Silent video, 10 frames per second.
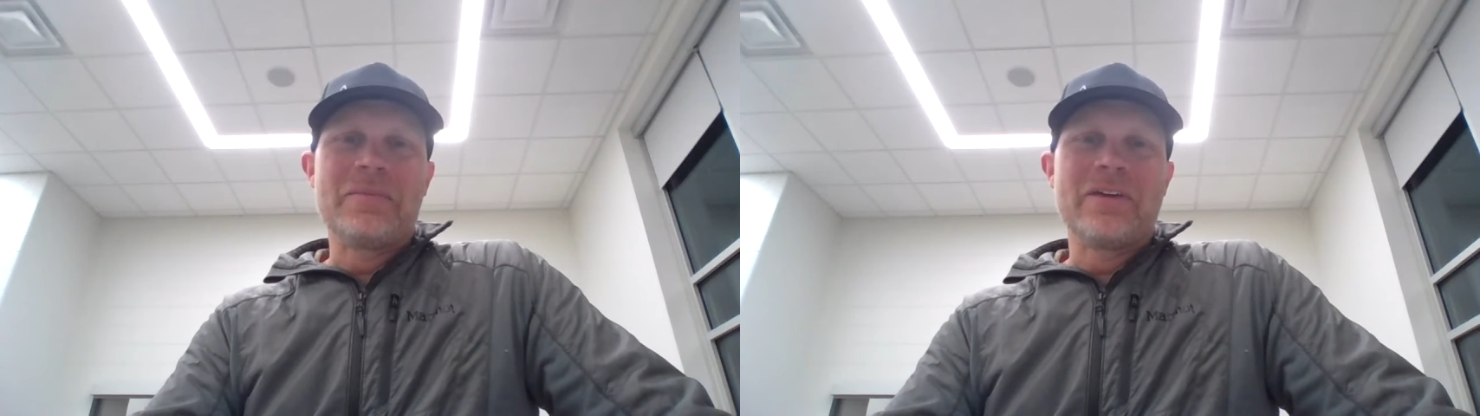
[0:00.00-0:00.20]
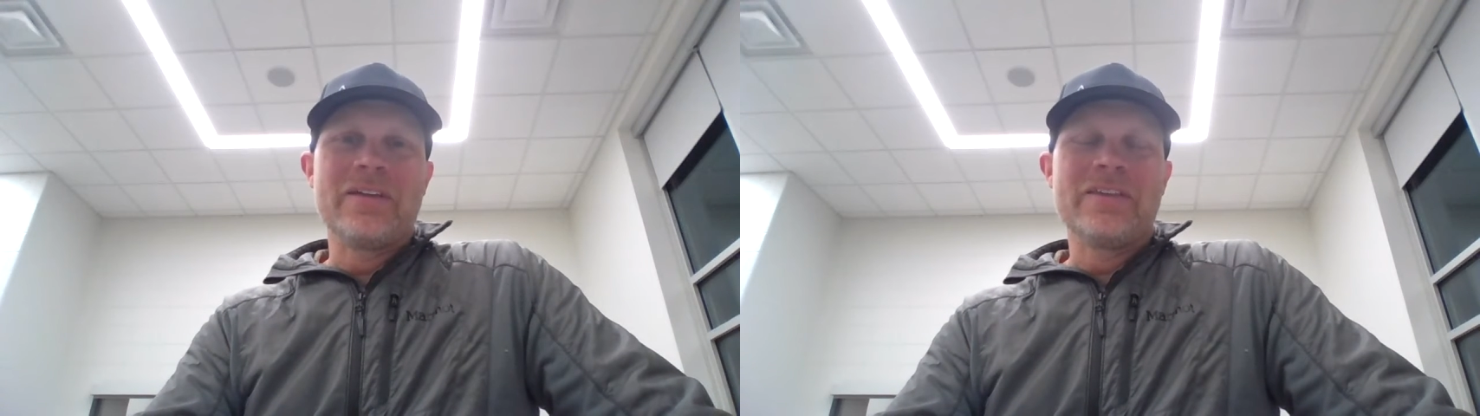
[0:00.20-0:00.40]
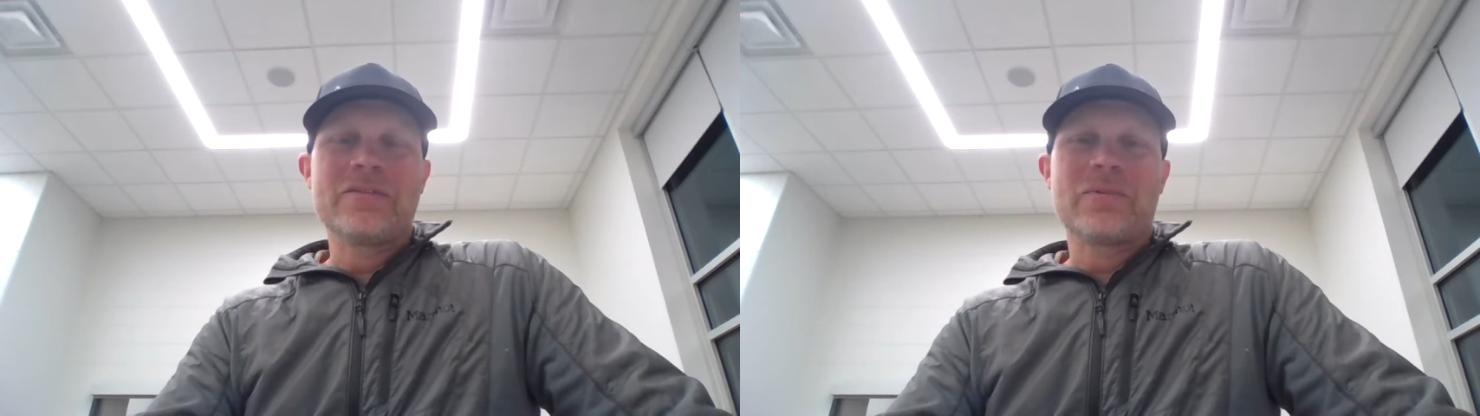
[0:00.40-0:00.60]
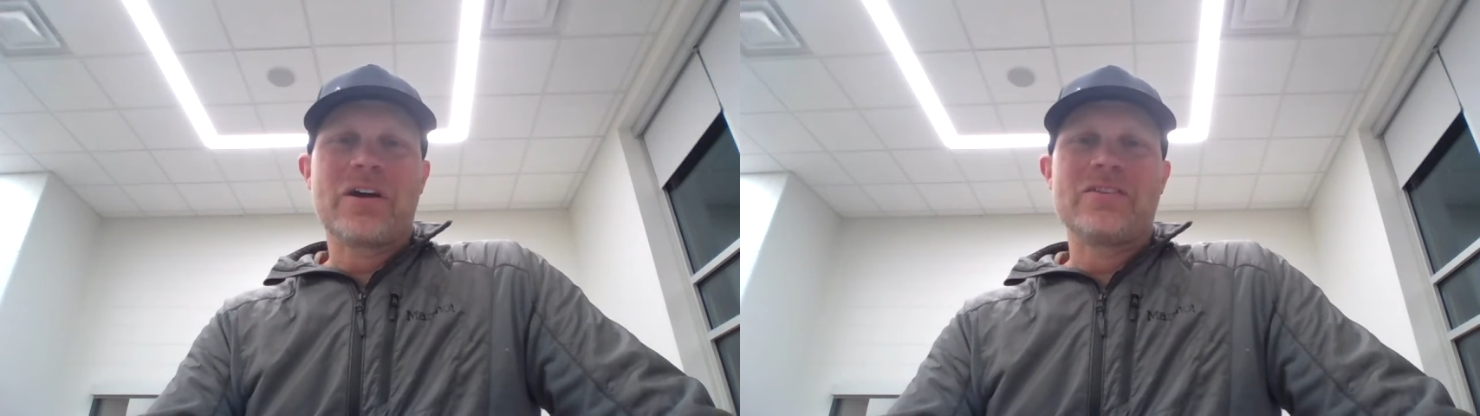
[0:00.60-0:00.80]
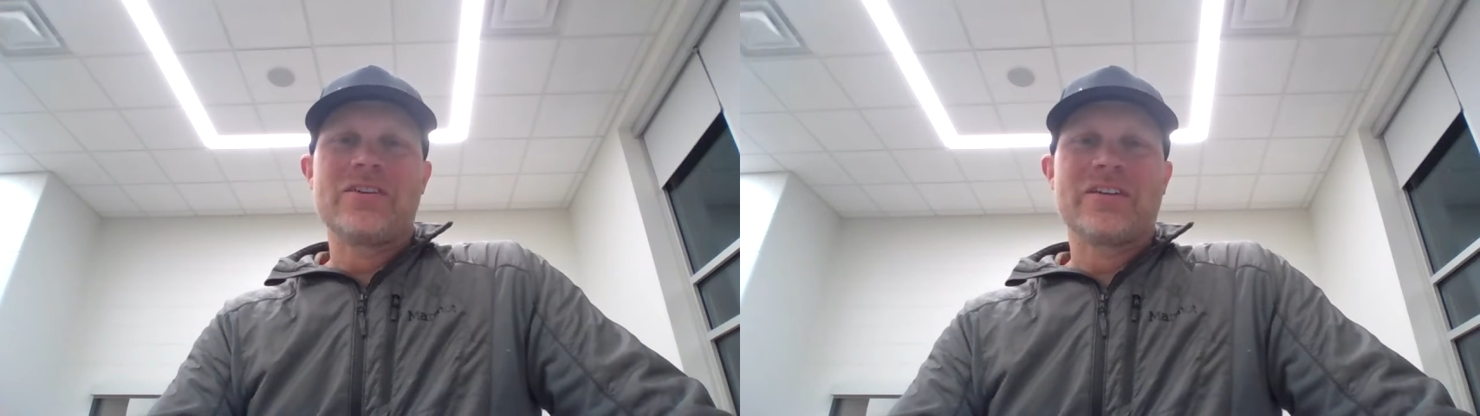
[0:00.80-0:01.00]
In this
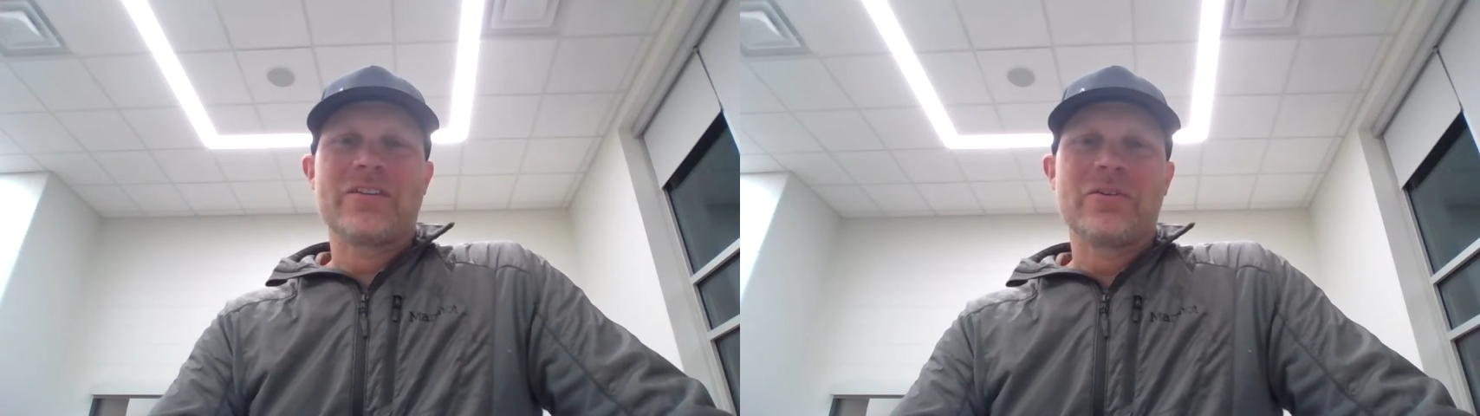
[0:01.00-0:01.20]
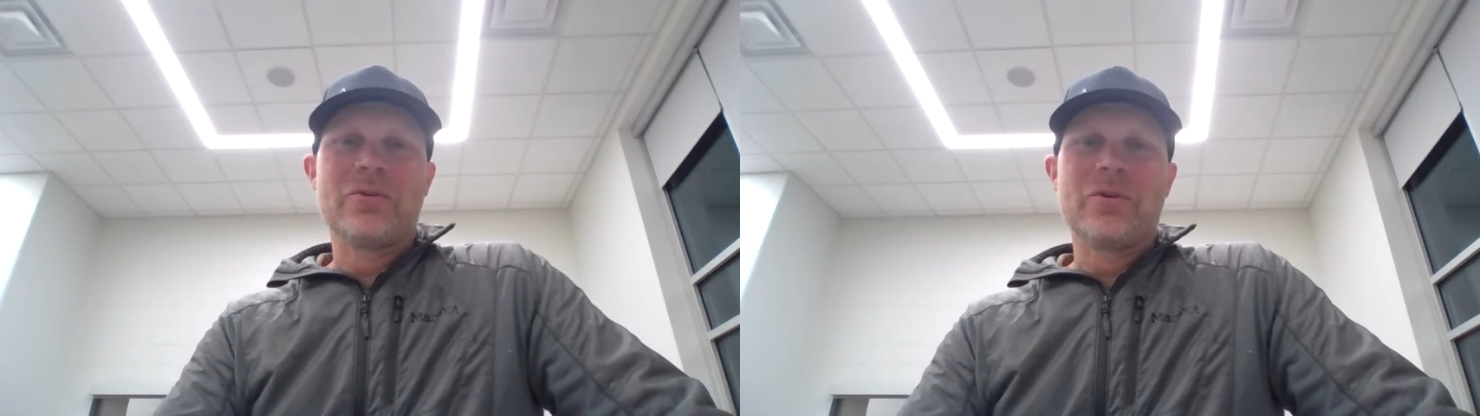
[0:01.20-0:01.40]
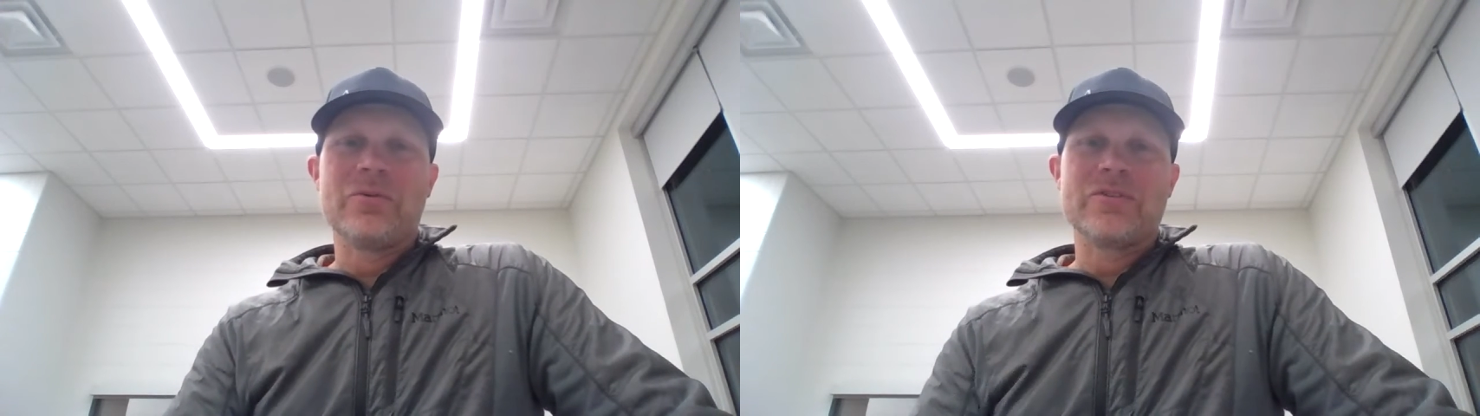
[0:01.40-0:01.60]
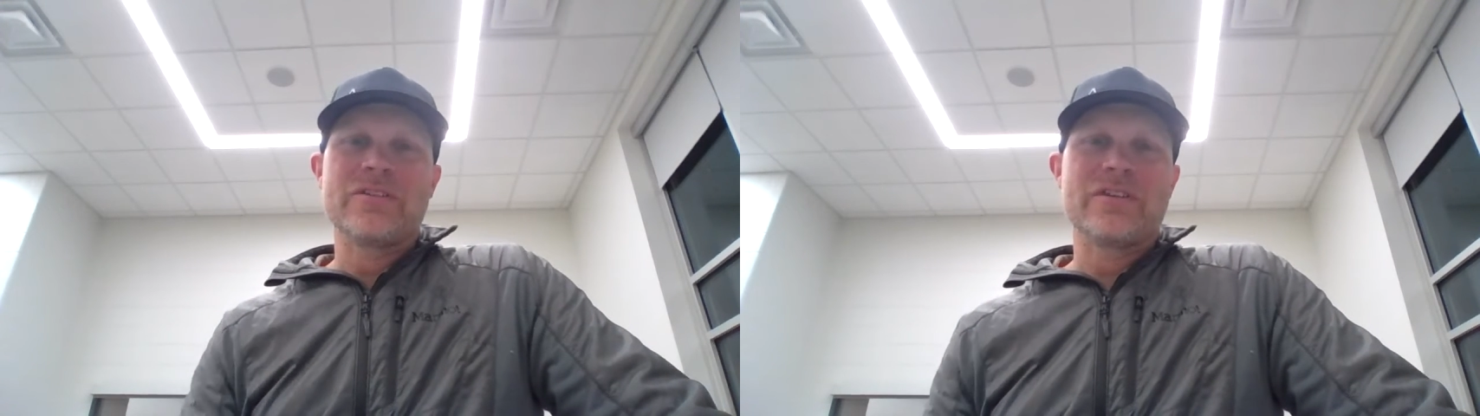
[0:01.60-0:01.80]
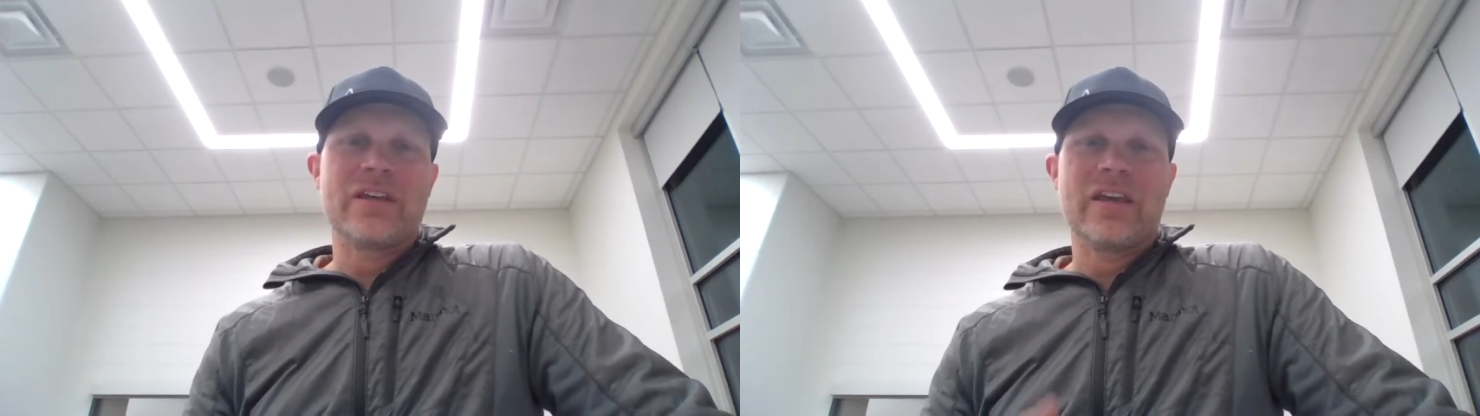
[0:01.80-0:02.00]
project, the goal was
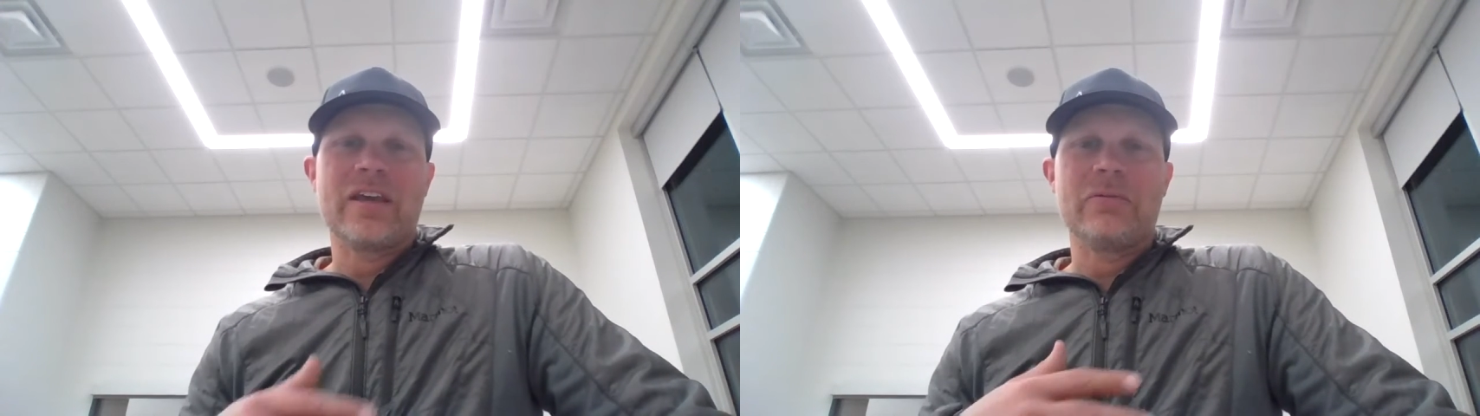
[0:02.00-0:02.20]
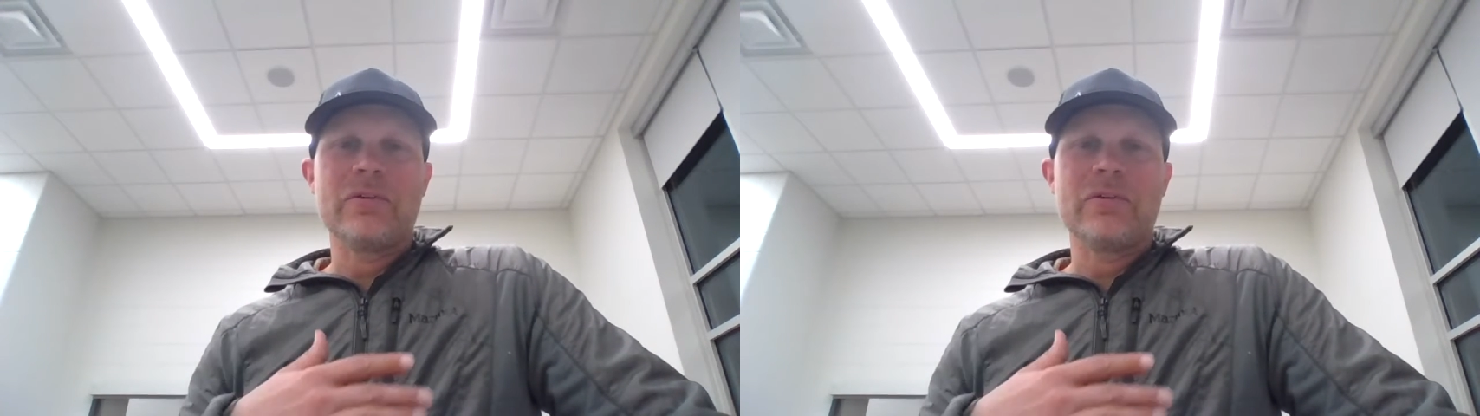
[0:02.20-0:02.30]
to say, hey,